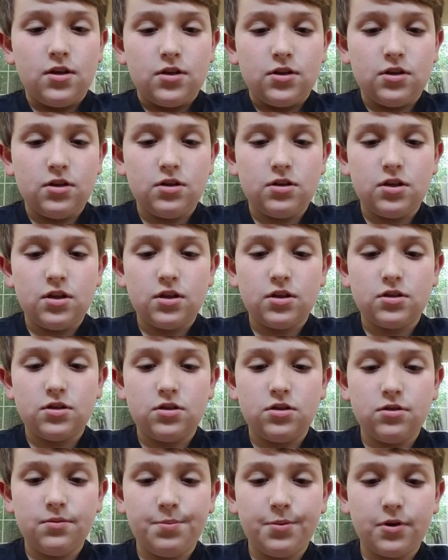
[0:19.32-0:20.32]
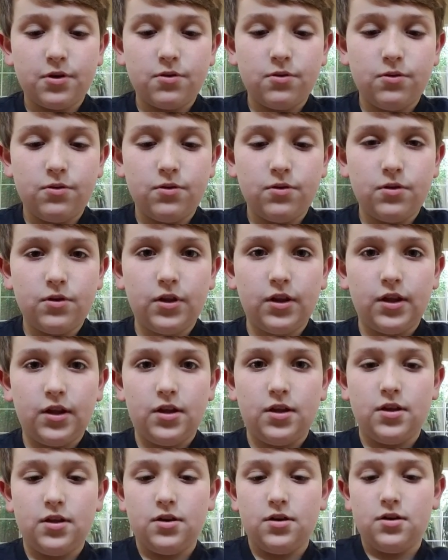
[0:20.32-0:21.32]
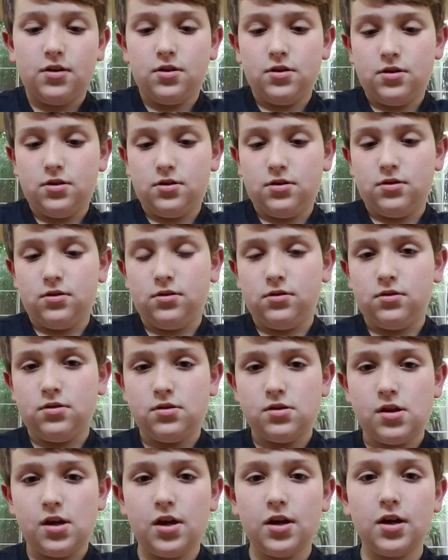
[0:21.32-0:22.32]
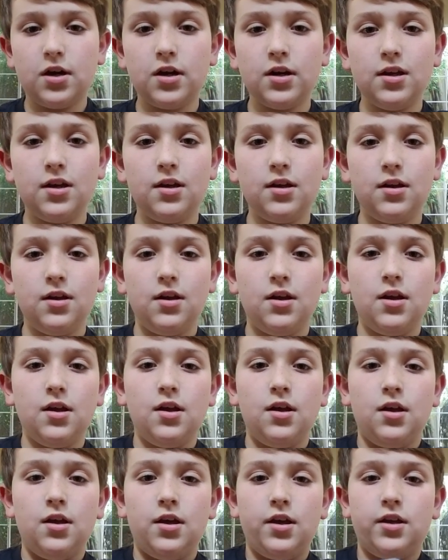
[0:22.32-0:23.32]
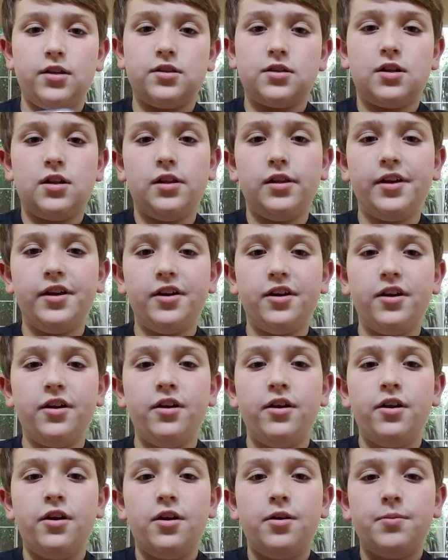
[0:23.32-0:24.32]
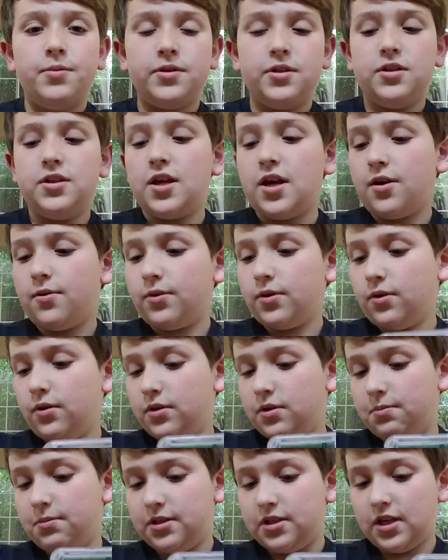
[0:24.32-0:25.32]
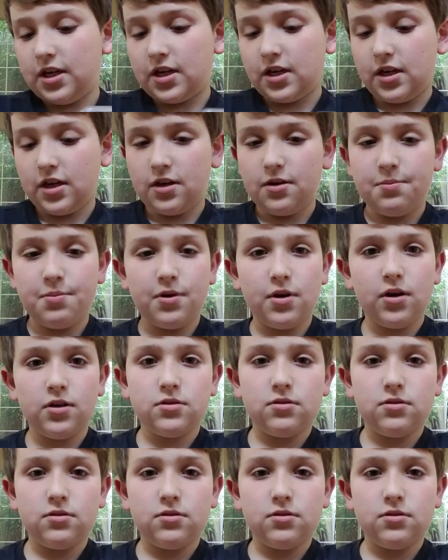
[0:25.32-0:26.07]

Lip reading: This thing is super cool, and I got it. It's clear. Today we're going to be taking it apart.